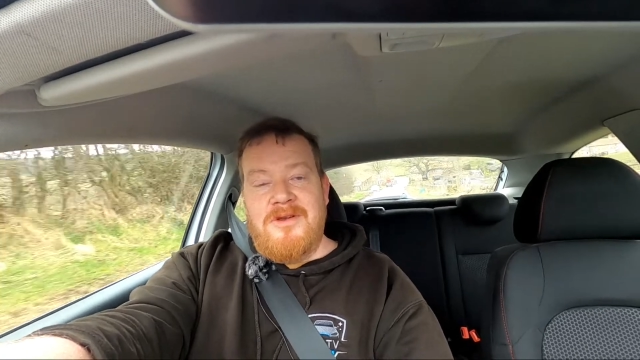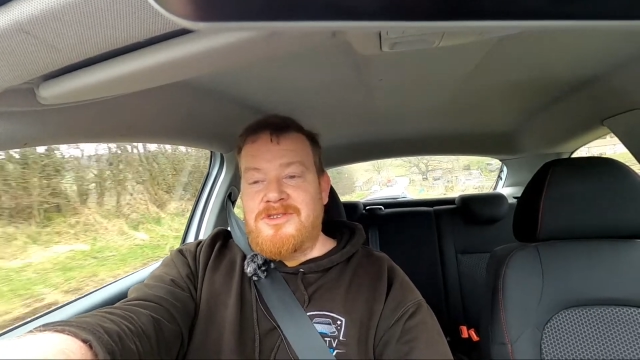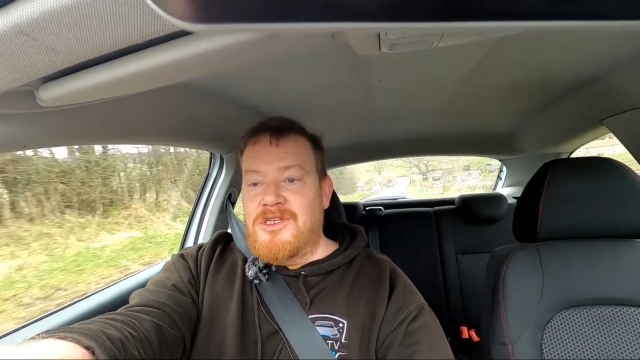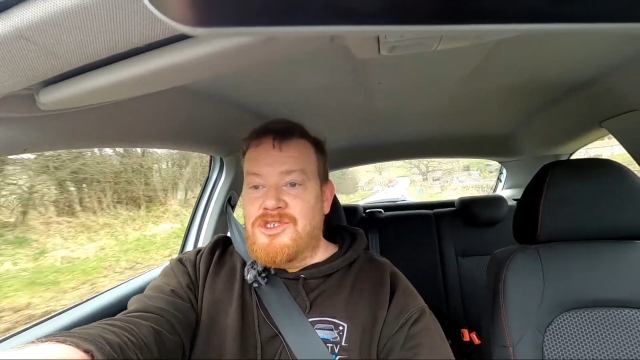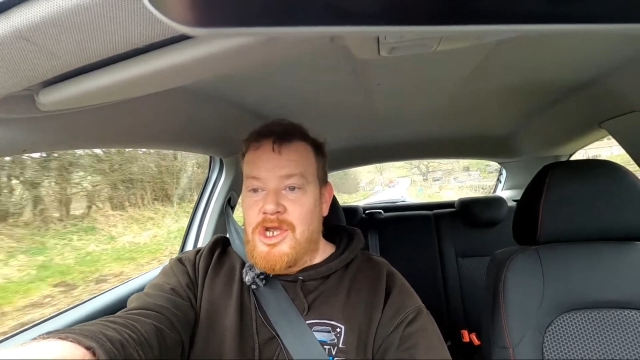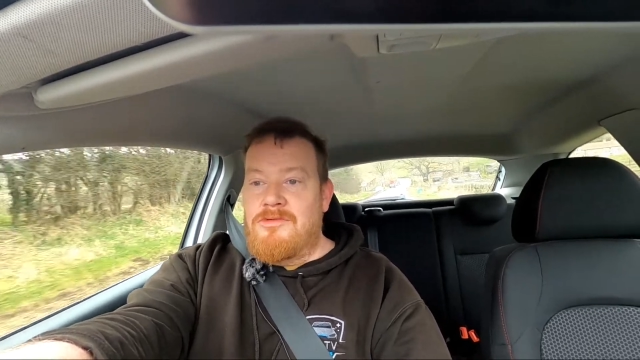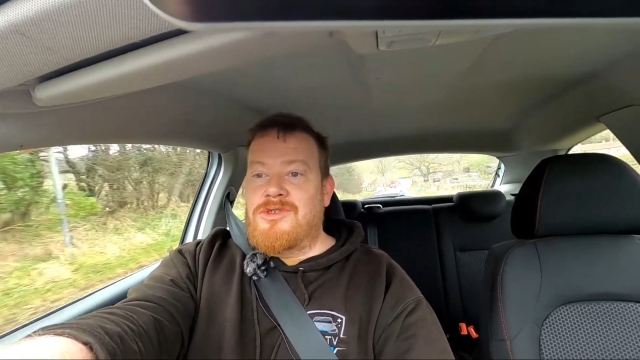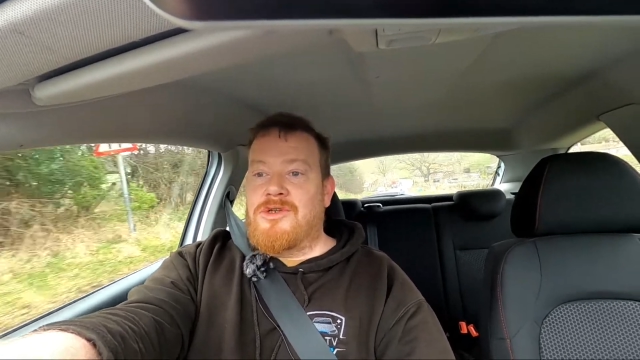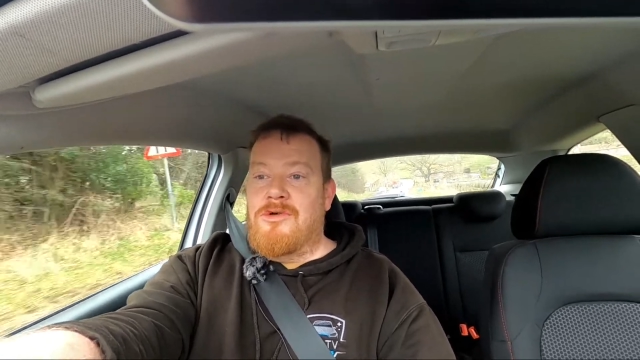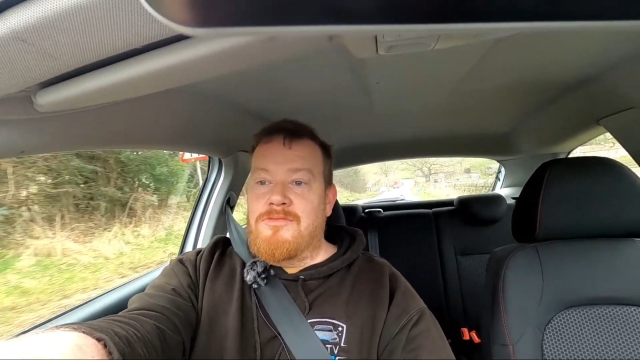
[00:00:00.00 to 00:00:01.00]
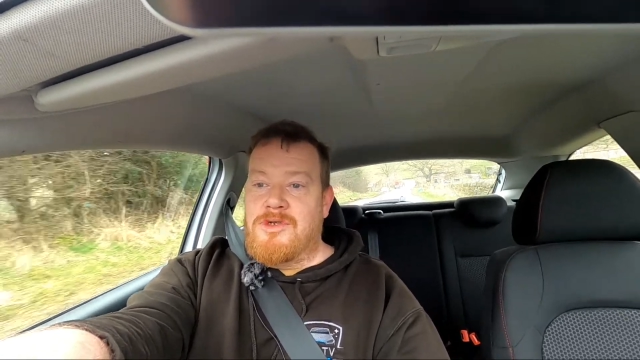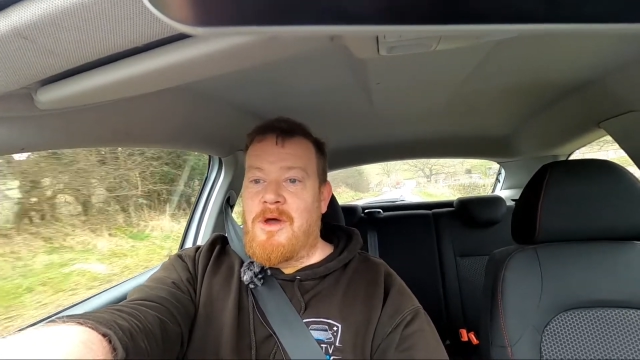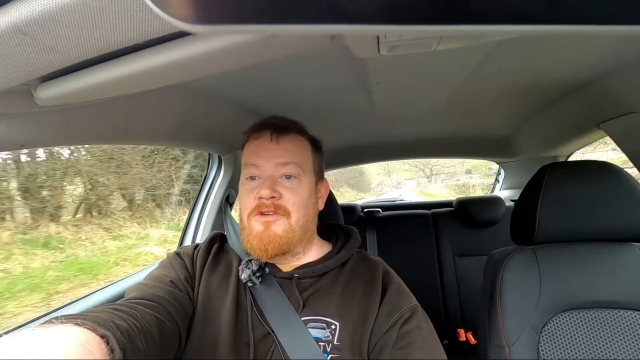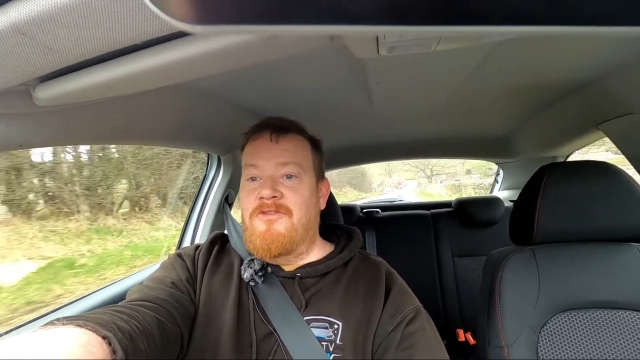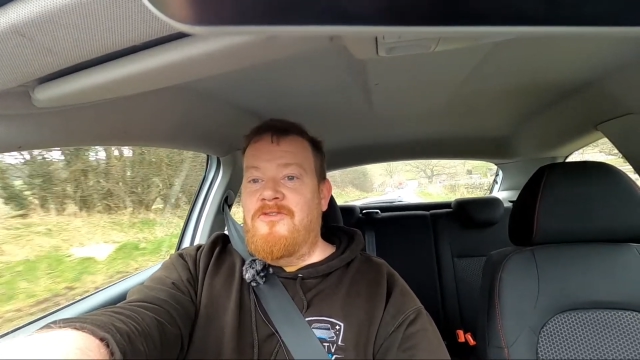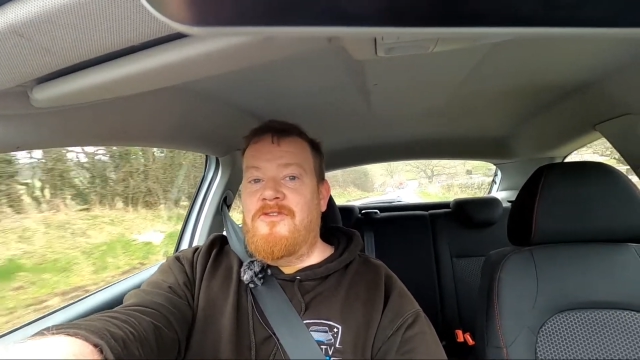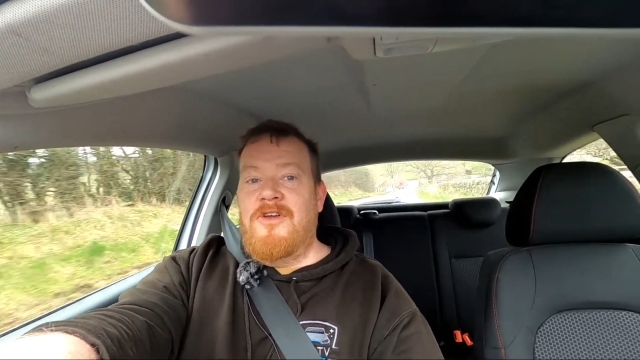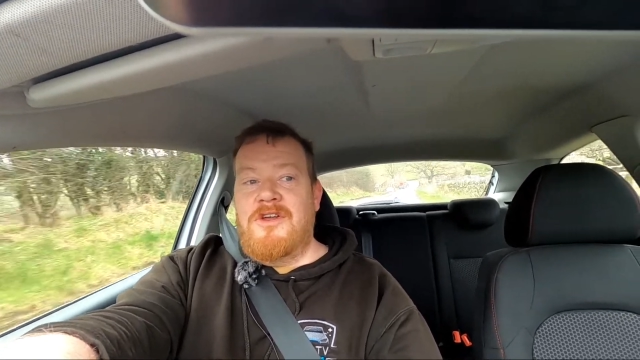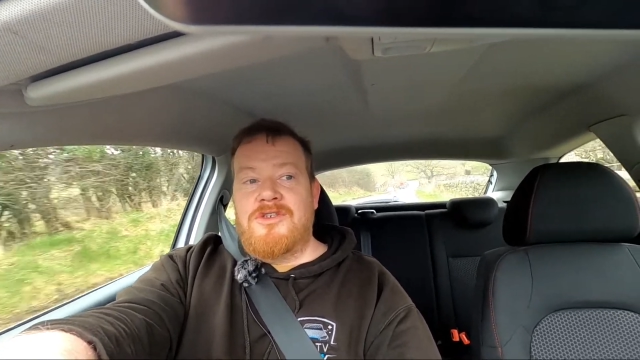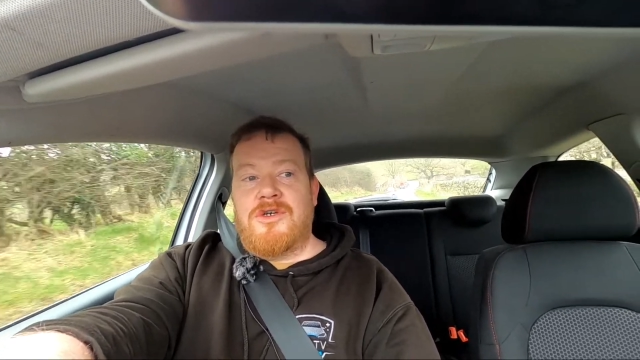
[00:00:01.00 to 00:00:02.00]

Insurance group 12,